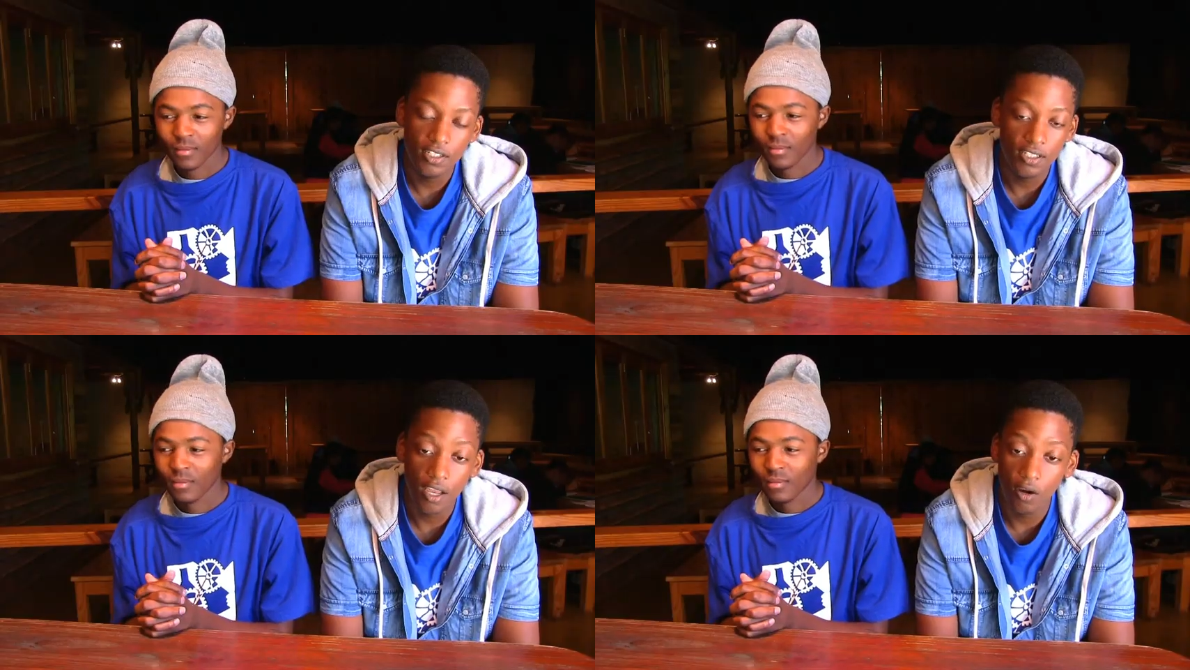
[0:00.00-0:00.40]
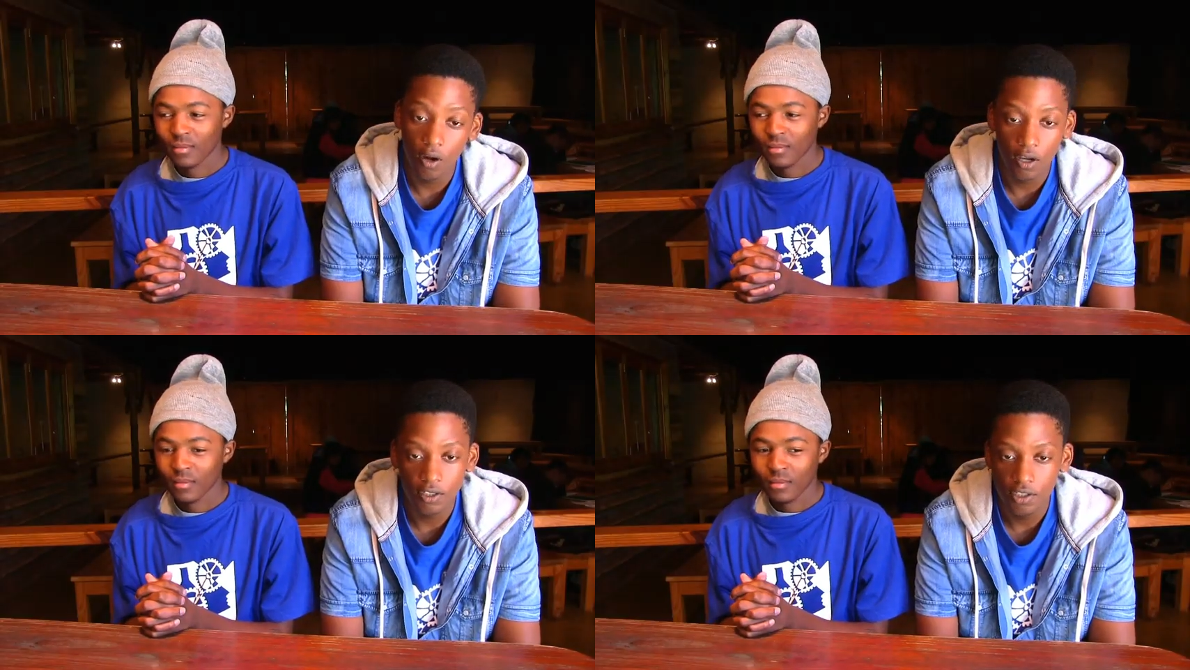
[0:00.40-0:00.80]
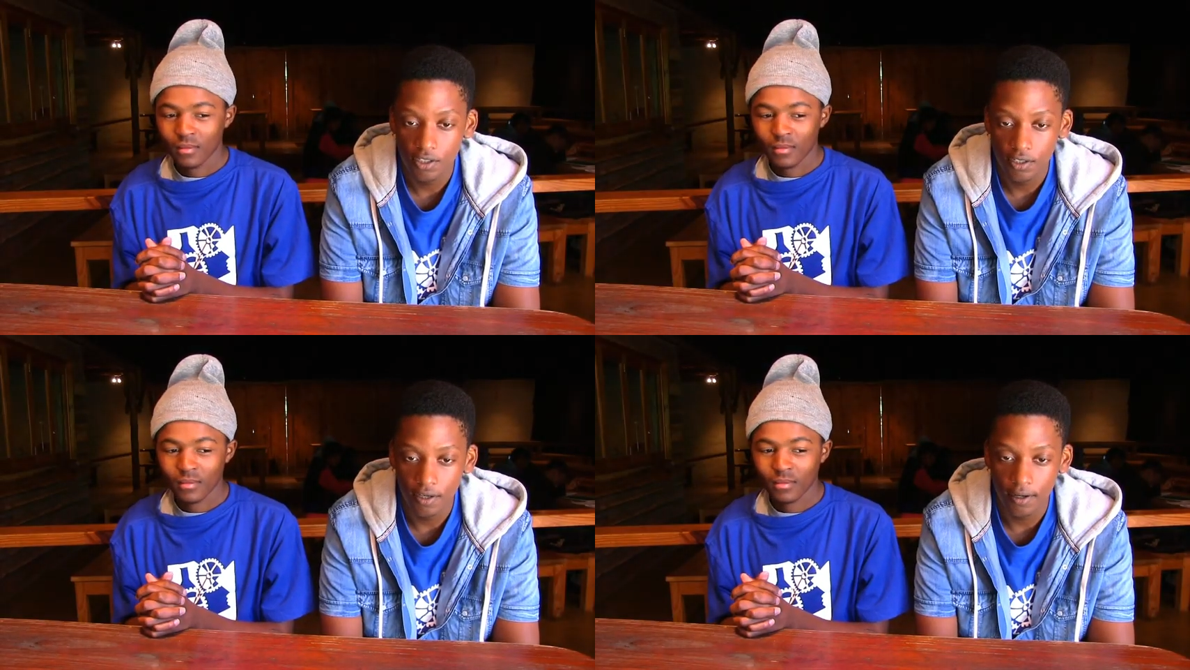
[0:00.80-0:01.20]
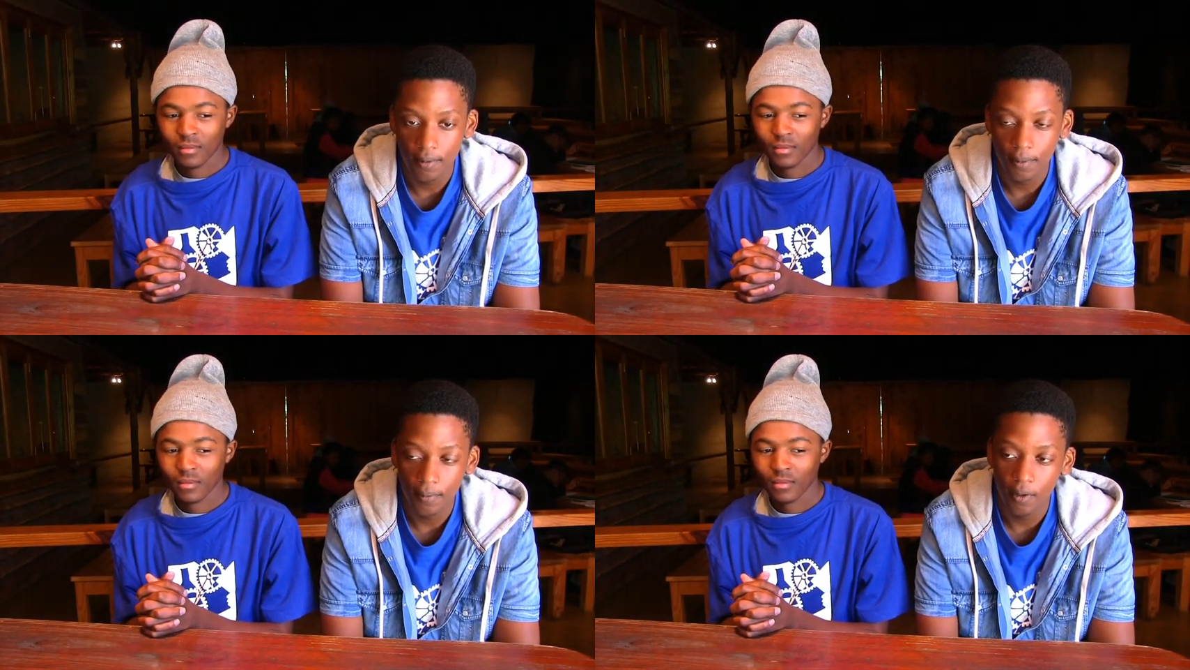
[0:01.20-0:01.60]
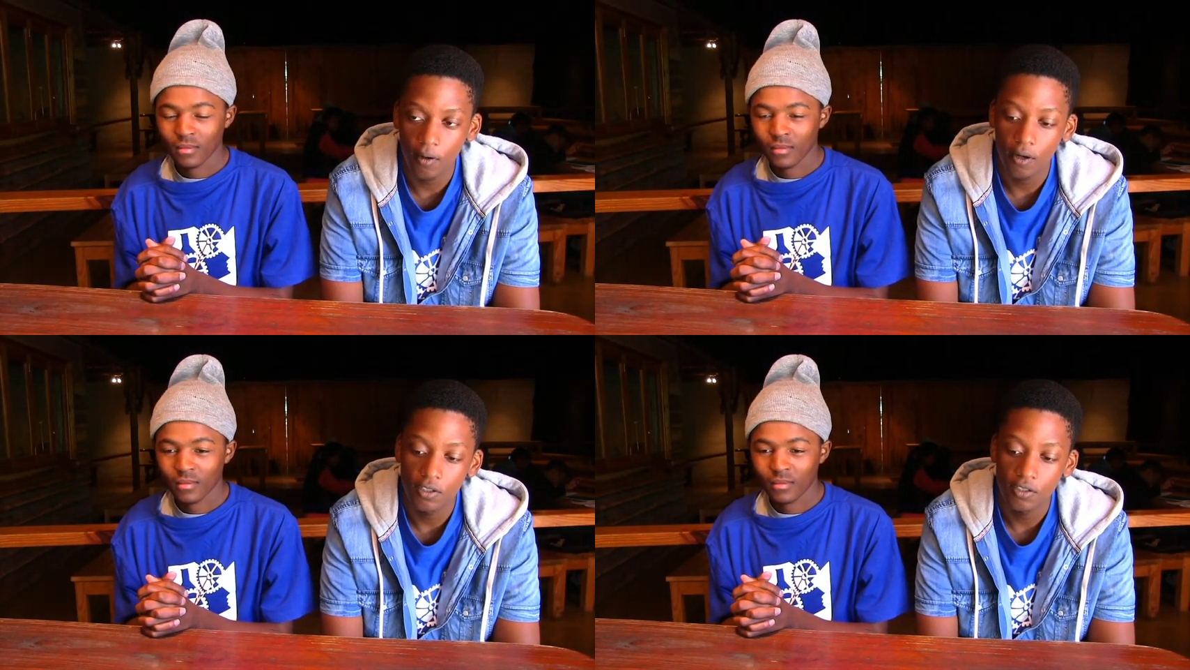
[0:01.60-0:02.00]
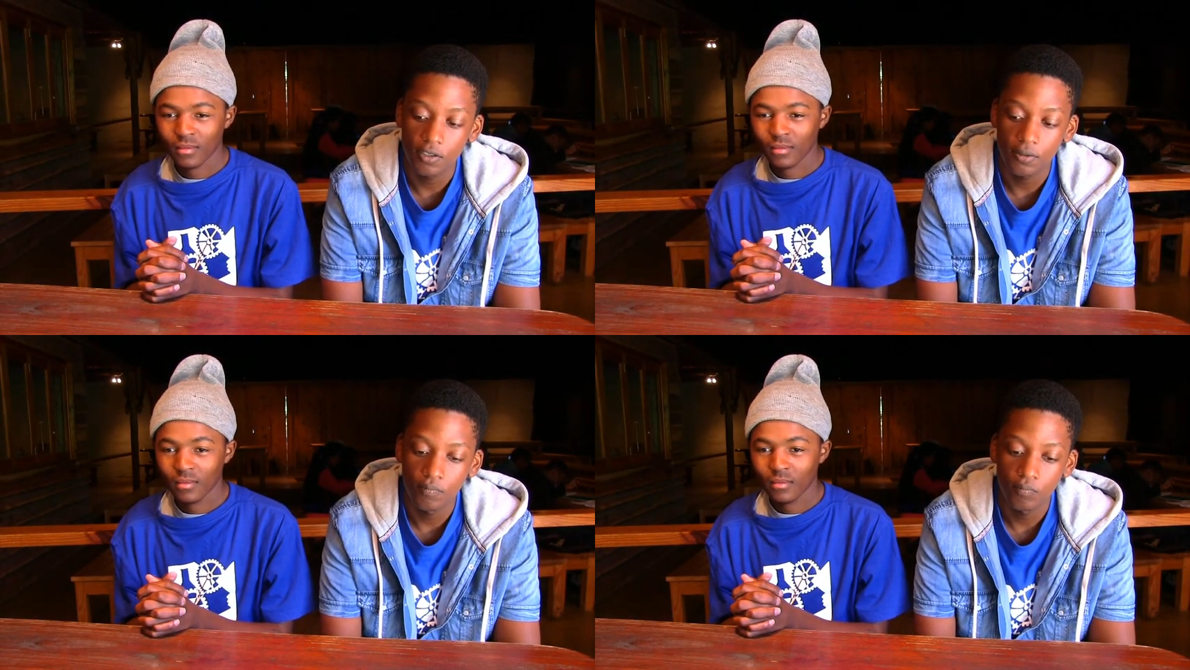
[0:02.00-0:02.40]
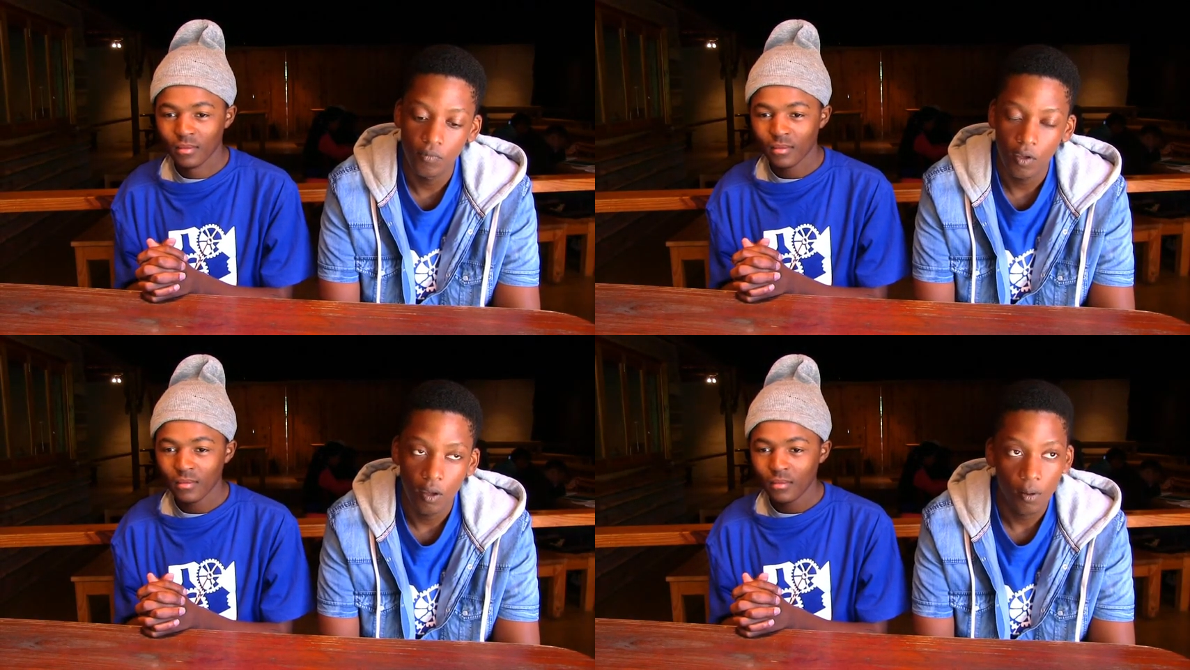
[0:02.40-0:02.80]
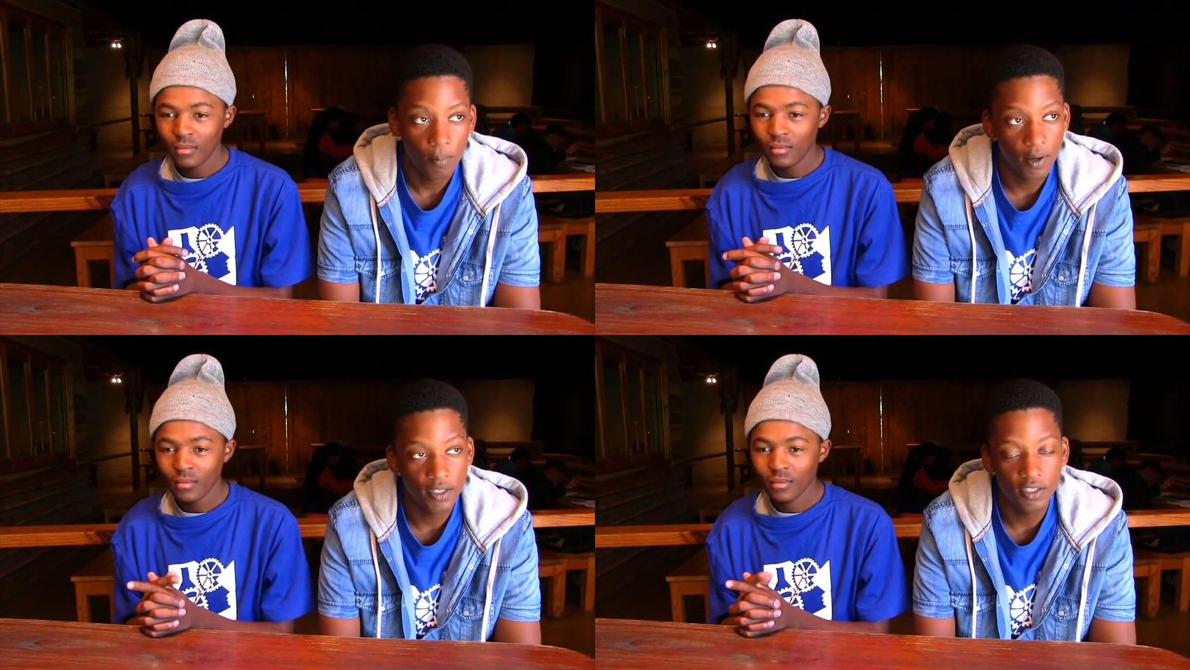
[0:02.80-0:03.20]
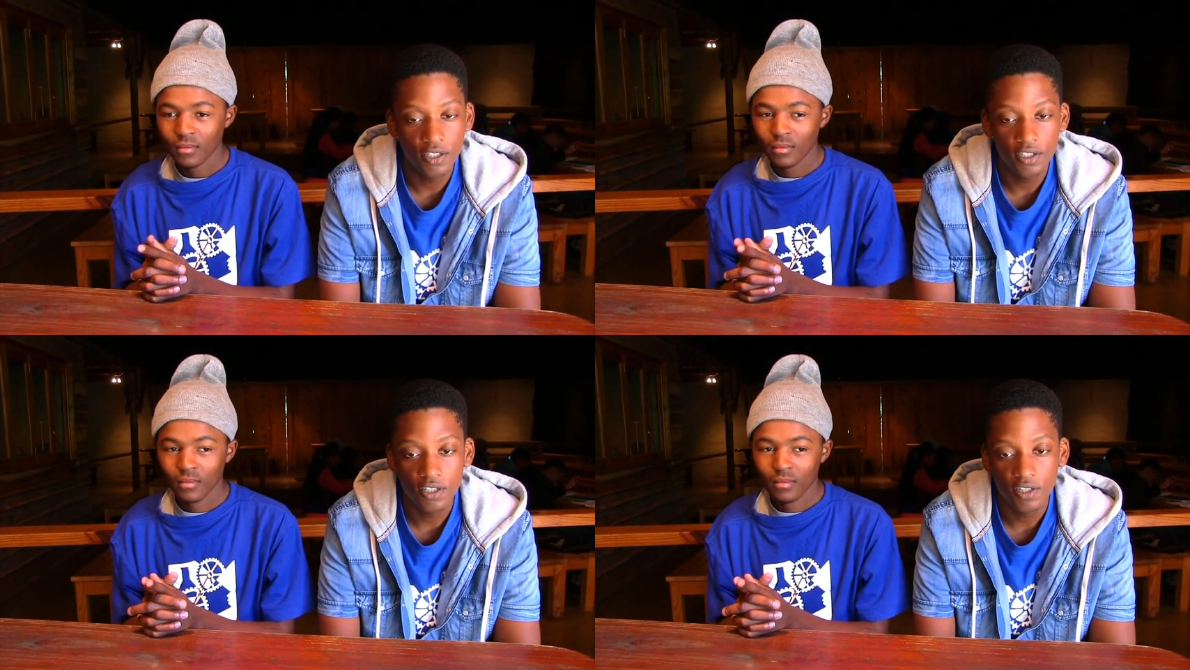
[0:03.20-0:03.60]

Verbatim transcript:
Speaker 1: us a lot, uh, a lot. By this